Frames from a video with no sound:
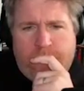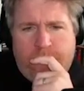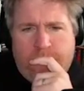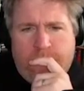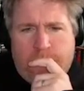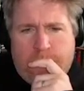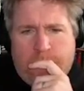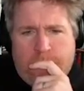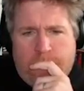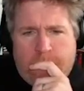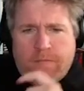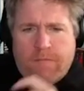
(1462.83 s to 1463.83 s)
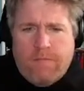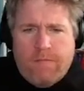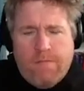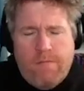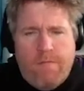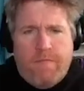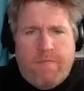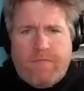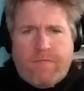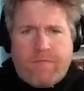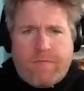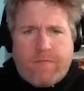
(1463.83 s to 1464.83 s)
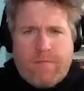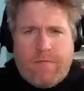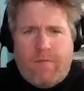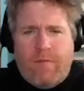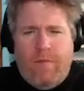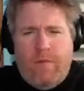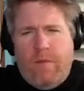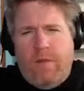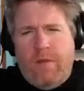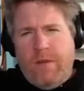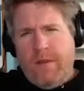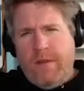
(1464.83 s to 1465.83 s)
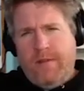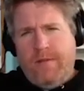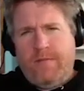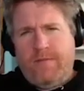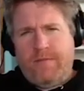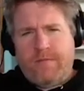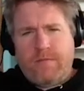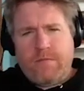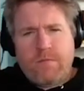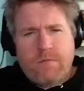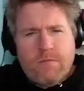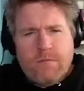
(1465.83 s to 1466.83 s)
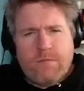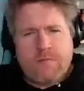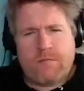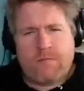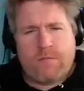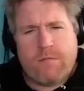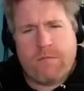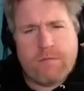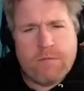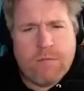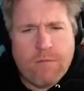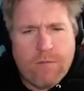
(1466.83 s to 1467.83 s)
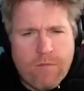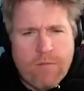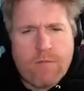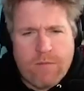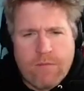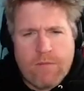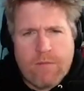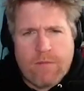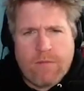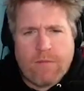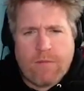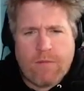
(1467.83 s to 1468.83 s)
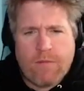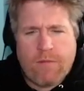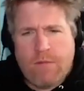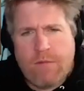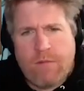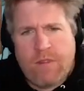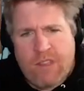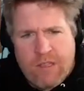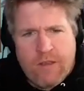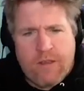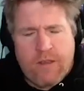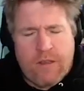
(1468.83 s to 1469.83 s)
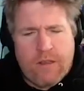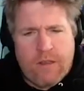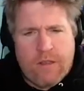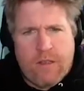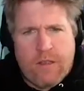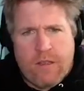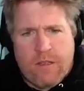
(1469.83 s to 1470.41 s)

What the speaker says: (not speaking)